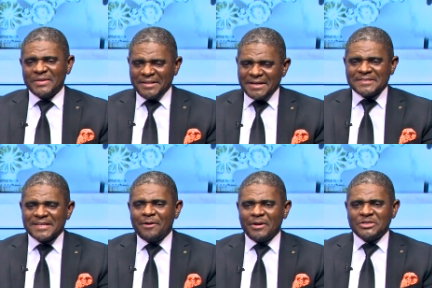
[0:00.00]
It takes
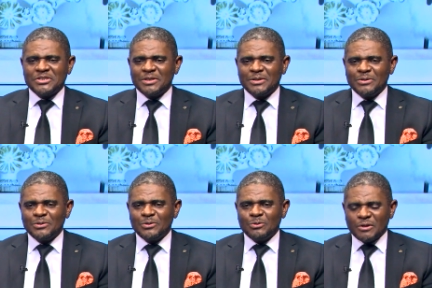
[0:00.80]
courage
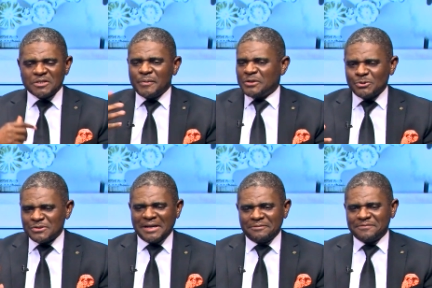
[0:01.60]
to express
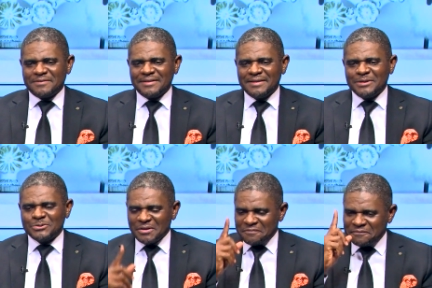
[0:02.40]
yourself.
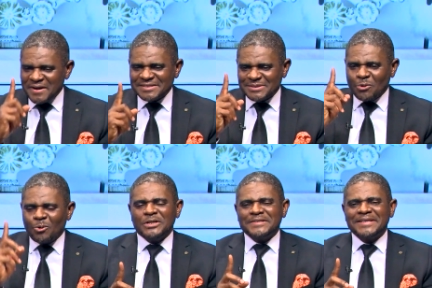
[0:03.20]
So the first
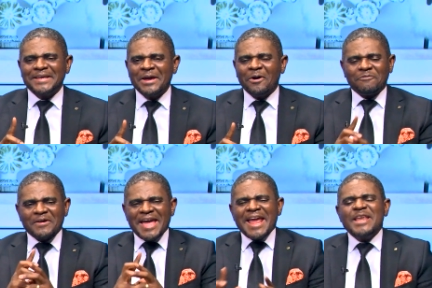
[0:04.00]
quality of
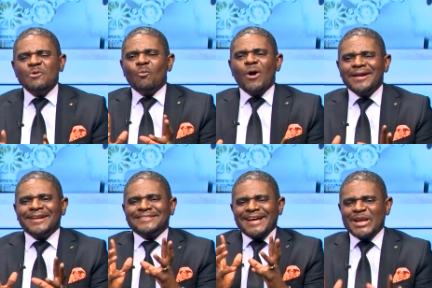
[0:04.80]
anyone
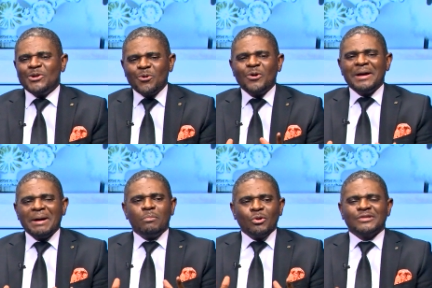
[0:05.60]
that I know
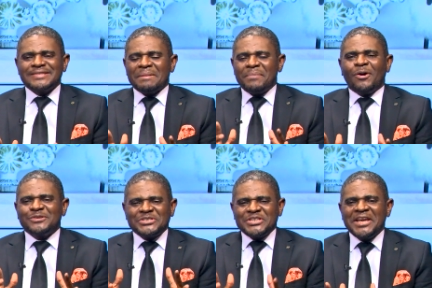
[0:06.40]
brought
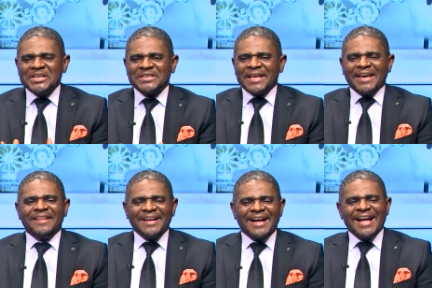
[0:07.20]
about change
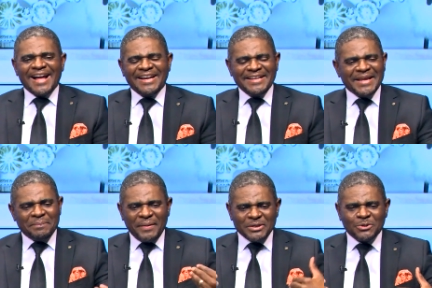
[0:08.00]
either in their
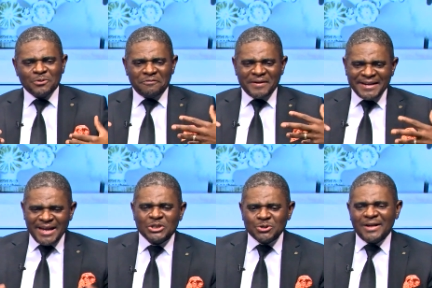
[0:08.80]
personal
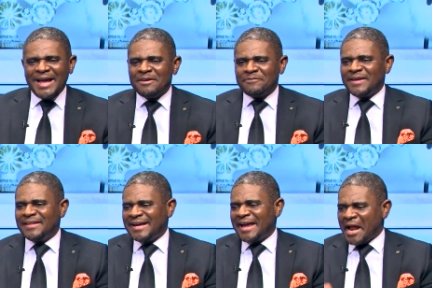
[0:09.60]
financial life,
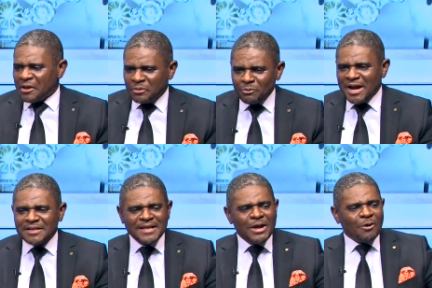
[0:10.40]
either
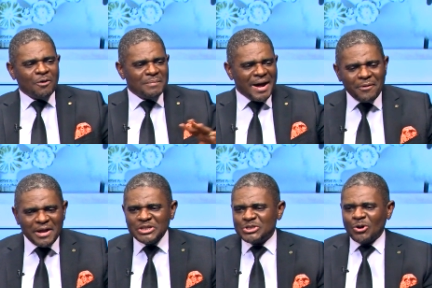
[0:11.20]
health-wise or
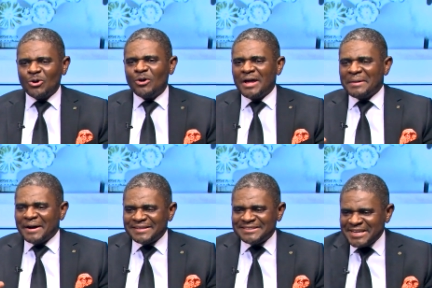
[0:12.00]
marriage or
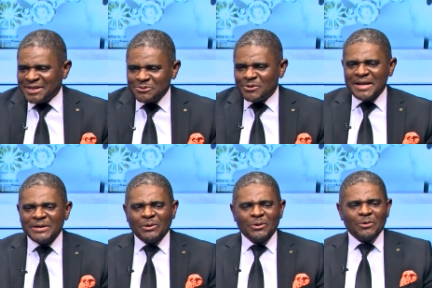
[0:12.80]
uh,
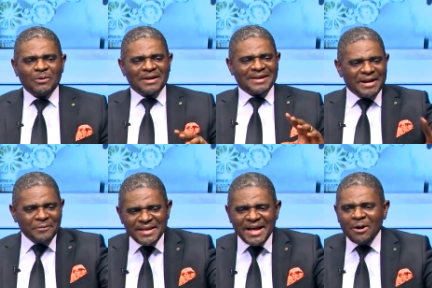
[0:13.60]
children or
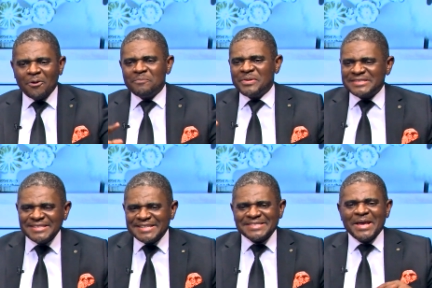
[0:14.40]
career or
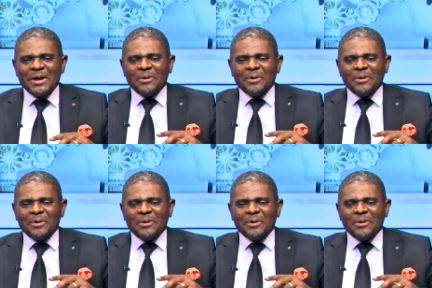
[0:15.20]
business